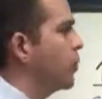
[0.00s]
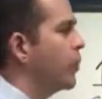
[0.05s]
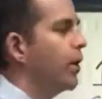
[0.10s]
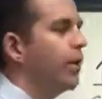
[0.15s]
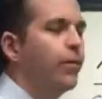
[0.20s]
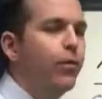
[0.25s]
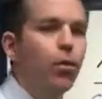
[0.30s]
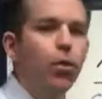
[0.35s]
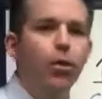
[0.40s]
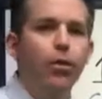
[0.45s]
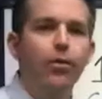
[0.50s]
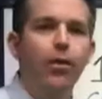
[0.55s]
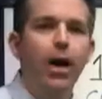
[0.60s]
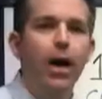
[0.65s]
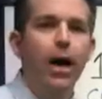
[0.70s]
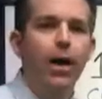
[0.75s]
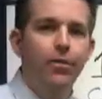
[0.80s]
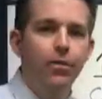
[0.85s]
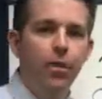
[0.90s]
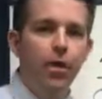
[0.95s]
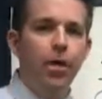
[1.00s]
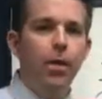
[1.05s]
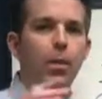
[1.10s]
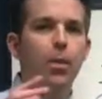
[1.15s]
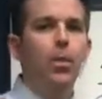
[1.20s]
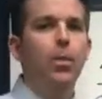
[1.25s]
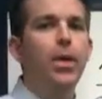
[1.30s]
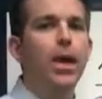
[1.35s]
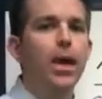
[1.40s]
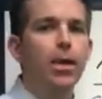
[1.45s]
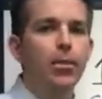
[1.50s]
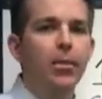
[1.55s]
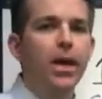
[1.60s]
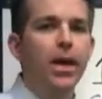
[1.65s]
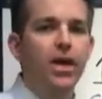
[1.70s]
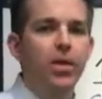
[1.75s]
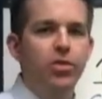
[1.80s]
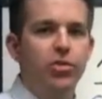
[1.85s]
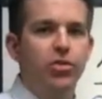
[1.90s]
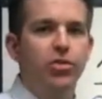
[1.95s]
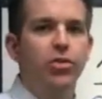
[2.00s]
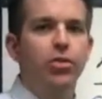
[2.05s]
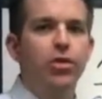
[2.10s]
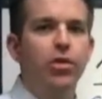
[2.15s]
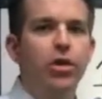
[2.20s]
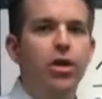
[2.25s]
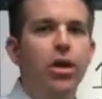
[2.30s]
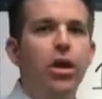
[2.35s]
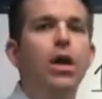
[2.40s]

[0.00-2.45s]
3, 4, 5. Big picture.